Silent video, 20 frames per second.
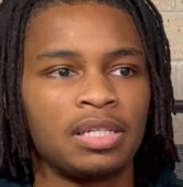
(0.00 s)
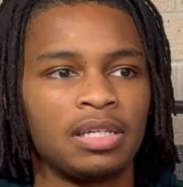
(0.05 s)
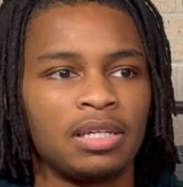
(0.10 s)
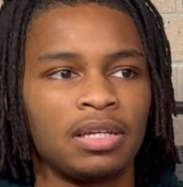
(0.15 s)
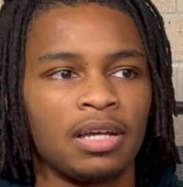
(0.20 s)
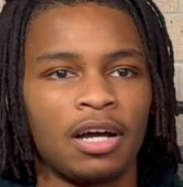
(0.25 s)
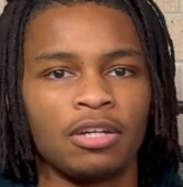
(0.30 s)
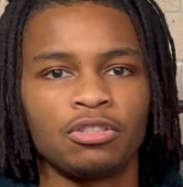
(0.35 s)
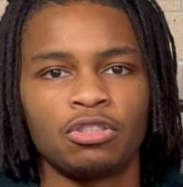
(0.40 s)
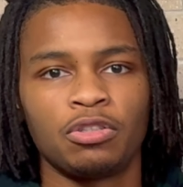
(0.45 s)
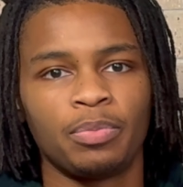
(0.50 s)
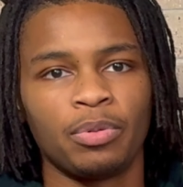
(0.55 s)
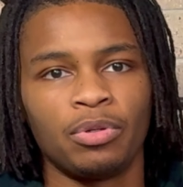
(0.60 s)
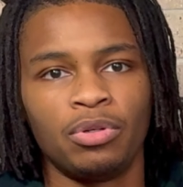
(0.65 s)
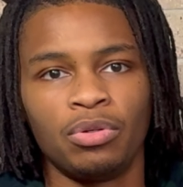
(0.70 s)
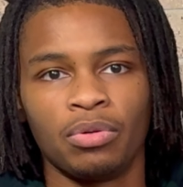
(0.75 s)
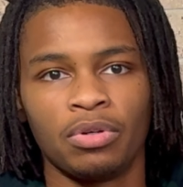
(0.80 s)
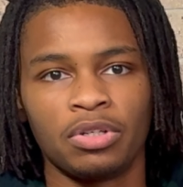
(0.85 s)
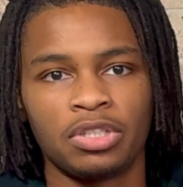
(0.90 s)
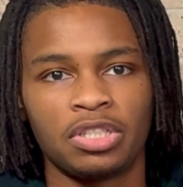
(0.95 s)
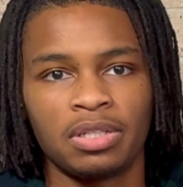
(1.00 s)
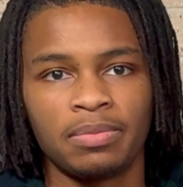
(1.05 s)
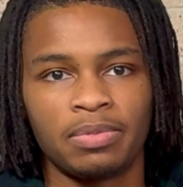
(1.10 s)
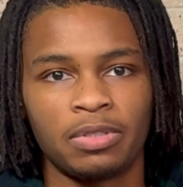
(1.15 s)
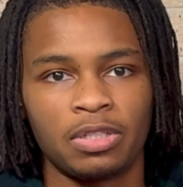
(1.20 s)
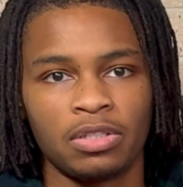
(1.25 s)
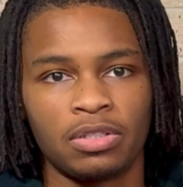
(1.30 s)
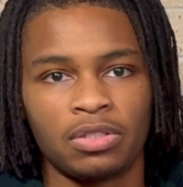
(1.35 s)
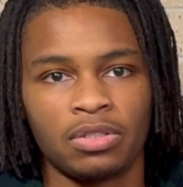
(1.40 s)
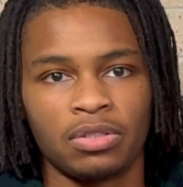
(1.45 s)
entrepreneurship
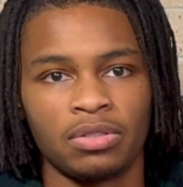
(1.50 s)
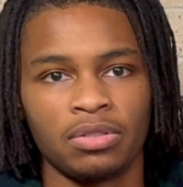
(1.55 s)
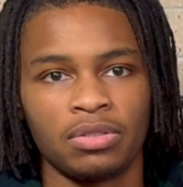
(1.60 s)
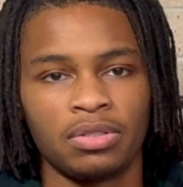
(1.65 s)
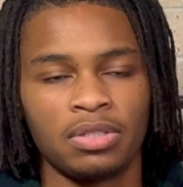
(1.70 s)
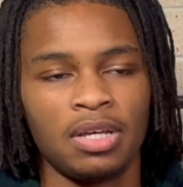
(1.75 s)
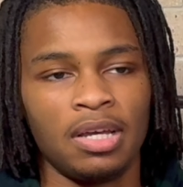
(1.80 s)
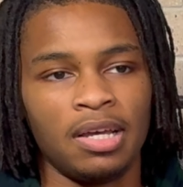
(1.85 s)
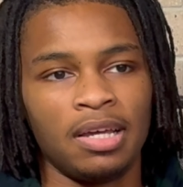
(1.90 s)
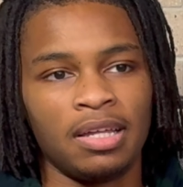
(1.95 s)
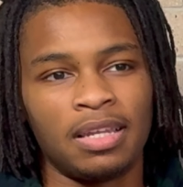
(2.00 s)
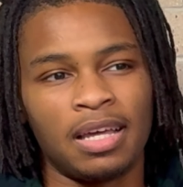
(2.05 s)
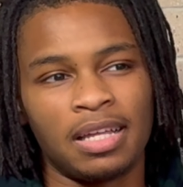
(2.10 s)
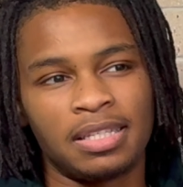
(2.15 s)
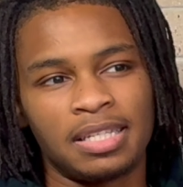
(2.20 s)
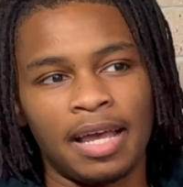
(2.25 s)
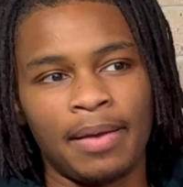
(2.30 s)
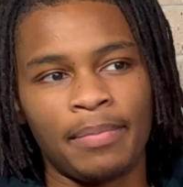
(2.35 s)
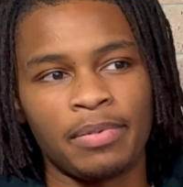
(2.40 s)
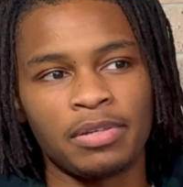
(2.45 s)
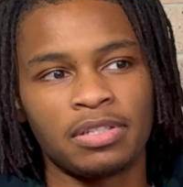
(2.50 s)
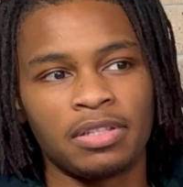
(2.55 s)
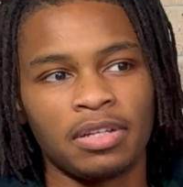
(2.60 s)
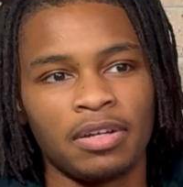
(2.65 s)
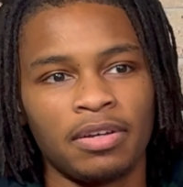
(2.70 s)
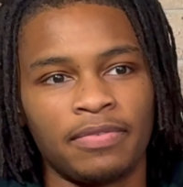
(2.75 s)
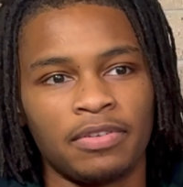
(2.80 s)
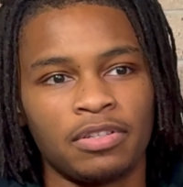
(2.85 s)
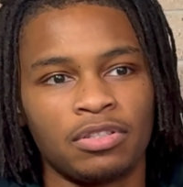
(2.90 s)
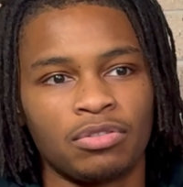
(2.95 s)
centers, that type of
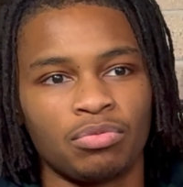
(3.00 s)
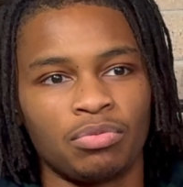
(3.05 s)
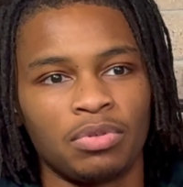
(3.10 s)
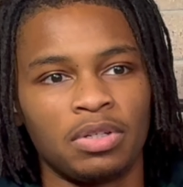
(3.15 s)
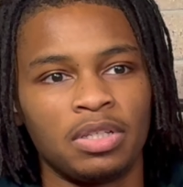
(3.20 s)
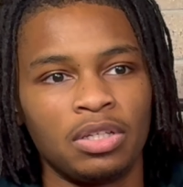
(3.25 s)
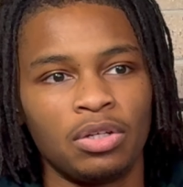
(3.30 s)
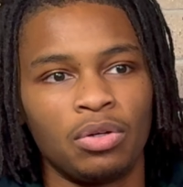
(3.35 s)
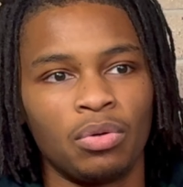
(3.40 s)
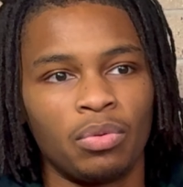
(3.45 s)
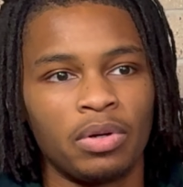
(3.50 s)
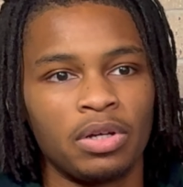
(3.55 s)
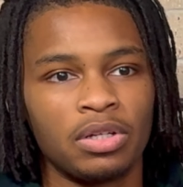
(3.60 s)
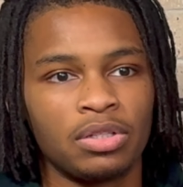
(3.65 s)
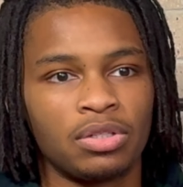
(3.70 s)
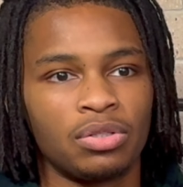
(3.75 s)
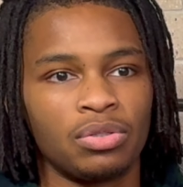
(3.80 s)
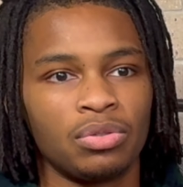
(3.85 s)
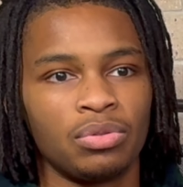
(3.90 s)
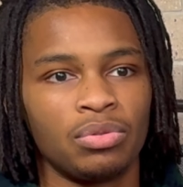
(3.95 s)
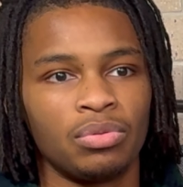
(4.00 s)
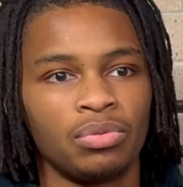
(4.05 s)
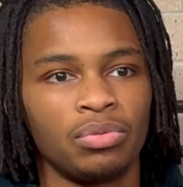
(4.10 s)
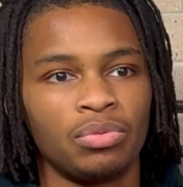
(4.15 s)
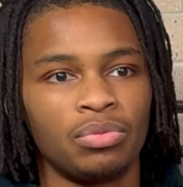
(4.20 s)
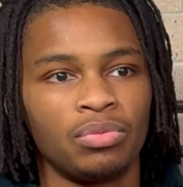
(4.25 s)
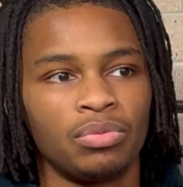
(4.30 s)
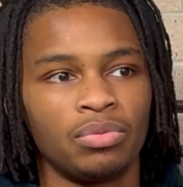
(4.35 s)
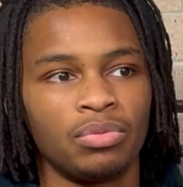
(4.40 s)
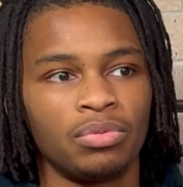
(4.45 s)
stuff is really going to
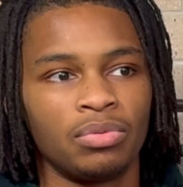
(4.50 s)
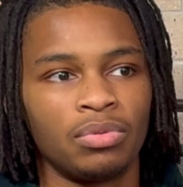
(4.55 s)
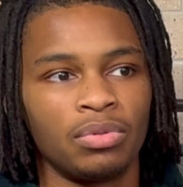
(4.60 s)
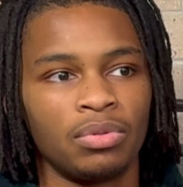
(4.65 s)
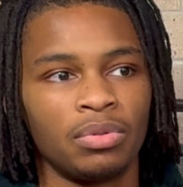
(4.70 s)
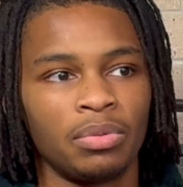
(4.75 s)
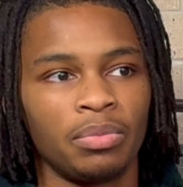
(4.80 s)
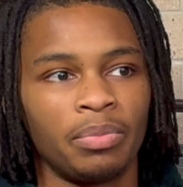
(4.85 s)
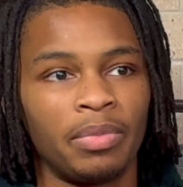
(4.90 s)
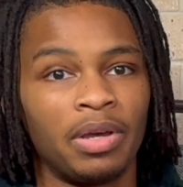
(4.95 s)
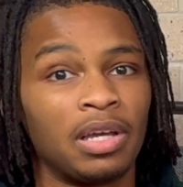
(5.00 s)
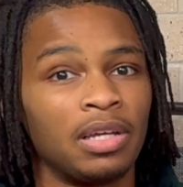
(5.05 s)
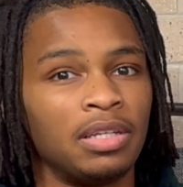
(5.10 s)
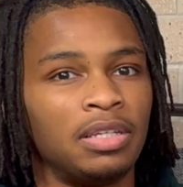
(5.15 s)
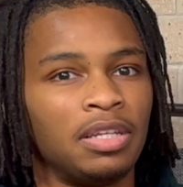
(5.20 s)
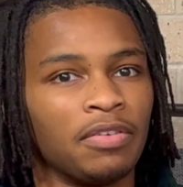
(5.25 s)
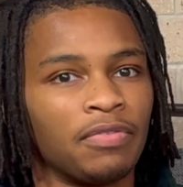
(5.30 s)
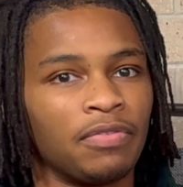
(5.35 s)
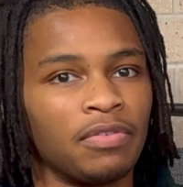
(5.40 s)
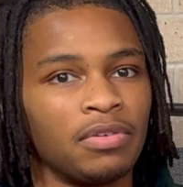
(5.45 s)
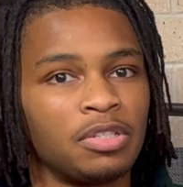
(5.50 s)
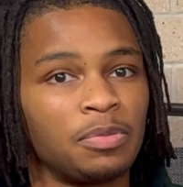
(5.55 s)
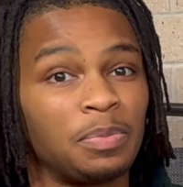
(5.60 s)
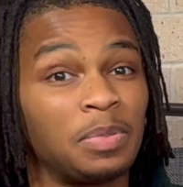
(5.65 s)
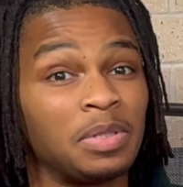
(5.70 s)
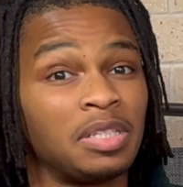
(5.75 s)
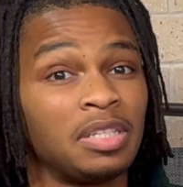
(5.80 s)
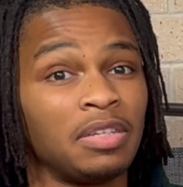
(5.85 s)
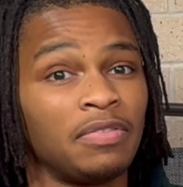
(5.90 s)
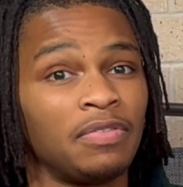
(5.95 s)
make a difference,
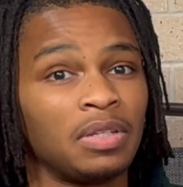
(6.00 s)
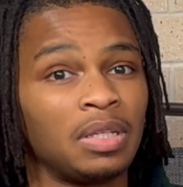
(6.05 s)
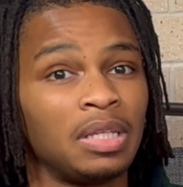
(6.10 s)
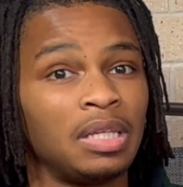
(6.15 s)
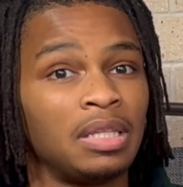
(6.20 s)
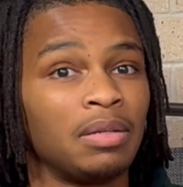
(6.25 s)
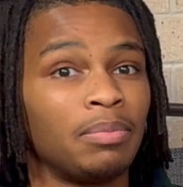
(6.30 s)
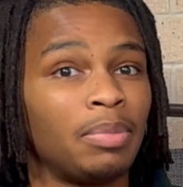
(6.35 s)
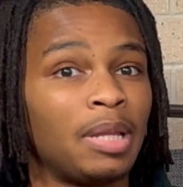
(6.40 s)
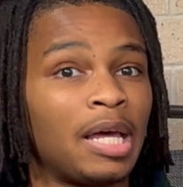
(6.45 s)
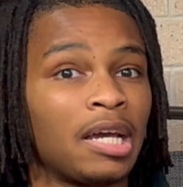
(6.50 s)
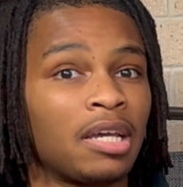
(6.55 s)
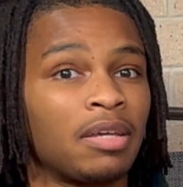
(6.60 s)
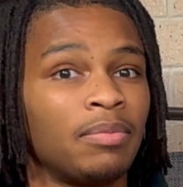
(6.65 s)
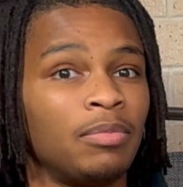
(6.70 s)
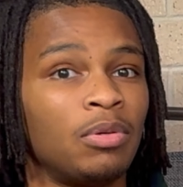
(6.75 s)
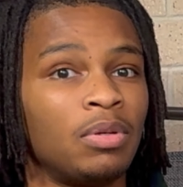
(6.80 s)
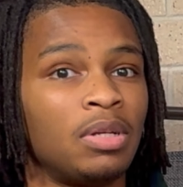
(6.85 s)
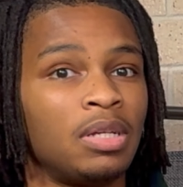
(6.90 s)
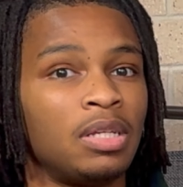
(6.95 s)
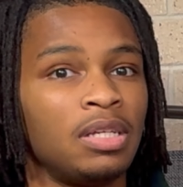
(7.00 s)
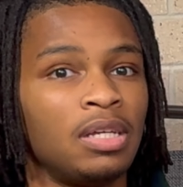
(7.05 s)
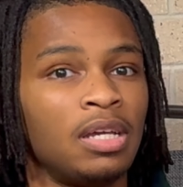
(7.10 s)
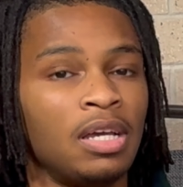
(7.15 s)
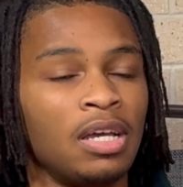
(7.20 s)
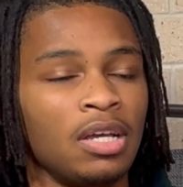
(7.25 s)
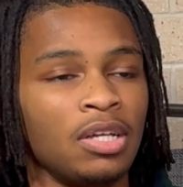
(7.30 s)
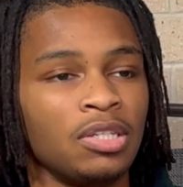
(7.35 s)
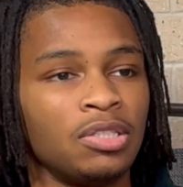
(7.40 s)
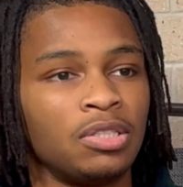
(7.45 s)
specifically in the black community,
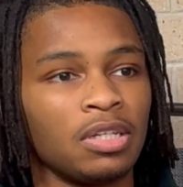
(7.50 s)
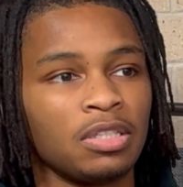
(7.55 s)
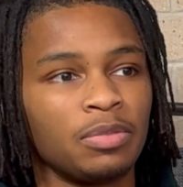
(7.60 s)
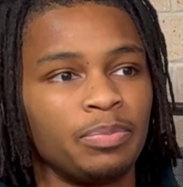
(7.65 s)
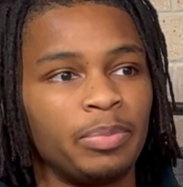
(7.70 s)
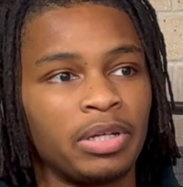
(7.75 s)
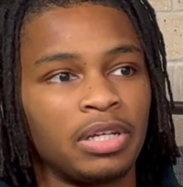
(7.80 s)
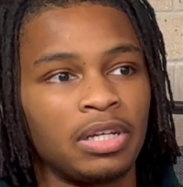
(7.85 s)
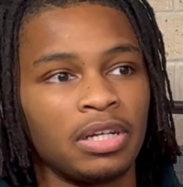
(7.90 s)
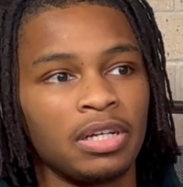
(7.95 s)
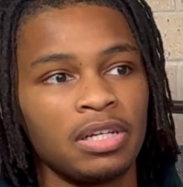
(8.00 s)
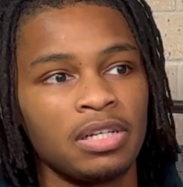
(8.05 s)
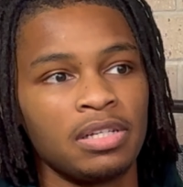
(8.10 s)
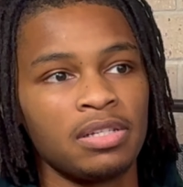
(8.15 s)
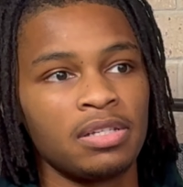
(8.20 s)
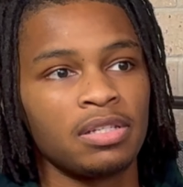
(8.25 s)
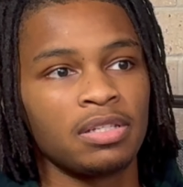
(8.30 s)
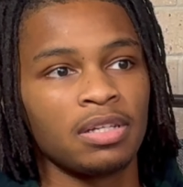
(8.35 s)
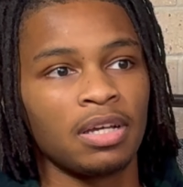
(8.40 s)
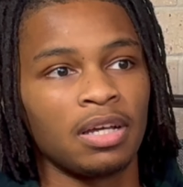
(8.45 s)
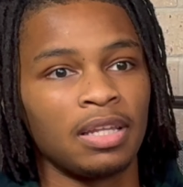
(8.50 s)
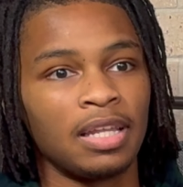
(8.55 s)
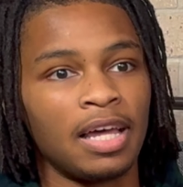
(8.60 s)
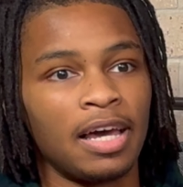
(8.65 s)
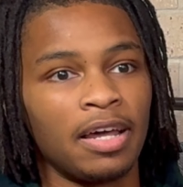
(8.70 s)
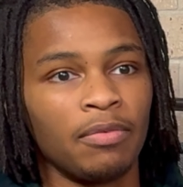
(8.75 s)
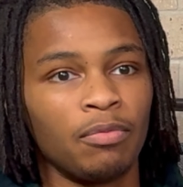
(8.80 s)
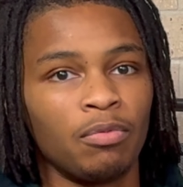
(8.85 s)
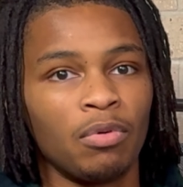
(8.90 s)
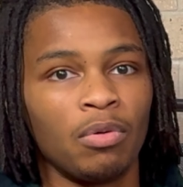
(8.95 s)
just because a lot
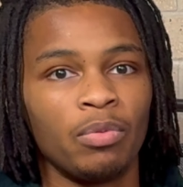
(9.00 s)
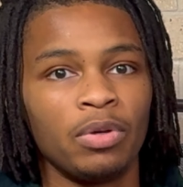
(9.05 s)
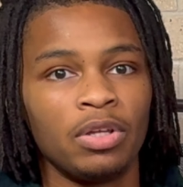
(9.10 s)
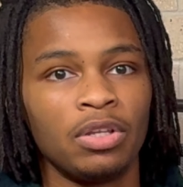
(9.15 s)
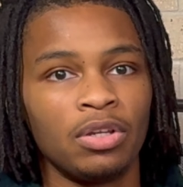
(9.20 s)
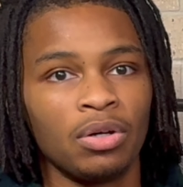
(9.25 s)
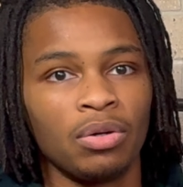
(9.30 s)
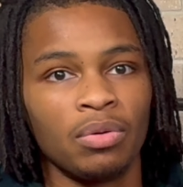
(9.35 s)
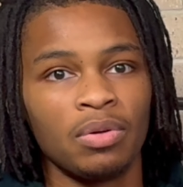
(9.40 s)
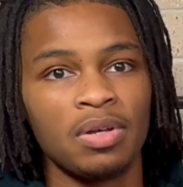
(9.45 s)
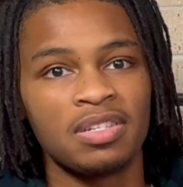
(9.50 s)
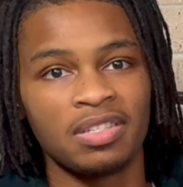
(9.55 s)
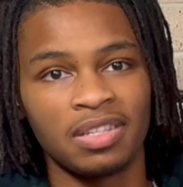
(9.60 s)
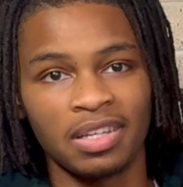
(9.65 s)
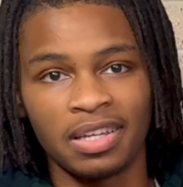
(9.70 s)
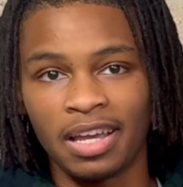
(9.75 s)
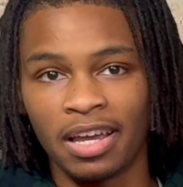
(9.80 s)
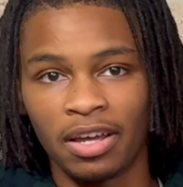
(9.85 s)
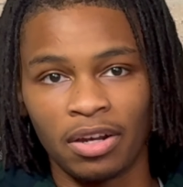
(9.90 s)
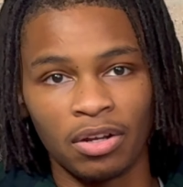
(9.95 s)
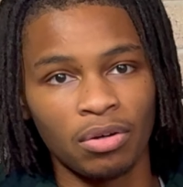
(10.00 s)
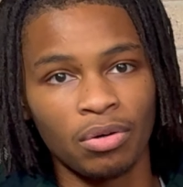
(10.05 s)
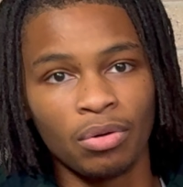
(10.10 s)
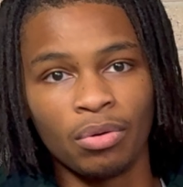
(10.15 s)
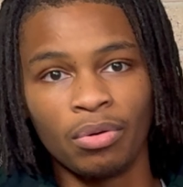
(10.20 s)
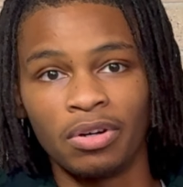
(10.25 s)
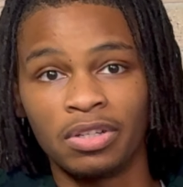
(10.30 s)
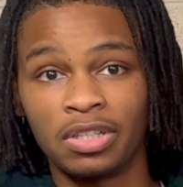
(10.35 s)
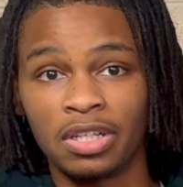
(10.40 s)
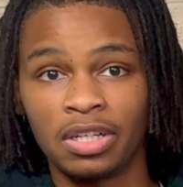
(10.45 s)
of what we know as the ghetto
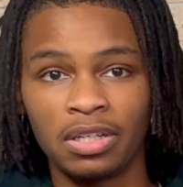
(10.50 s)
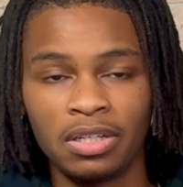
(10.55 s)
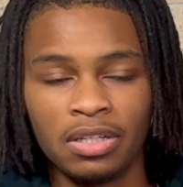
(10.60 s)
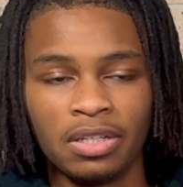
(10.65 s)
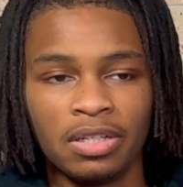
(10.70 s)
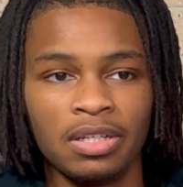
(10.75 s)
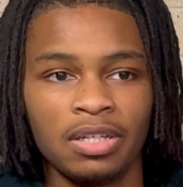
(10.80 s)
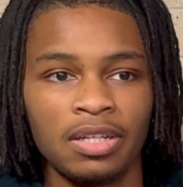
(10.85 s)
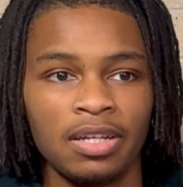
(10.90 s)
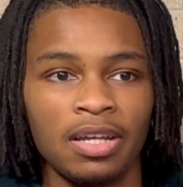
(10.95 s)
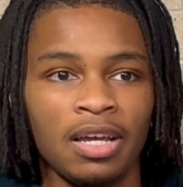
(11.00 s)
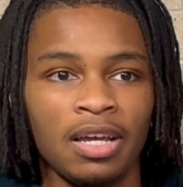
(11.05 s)
or the hood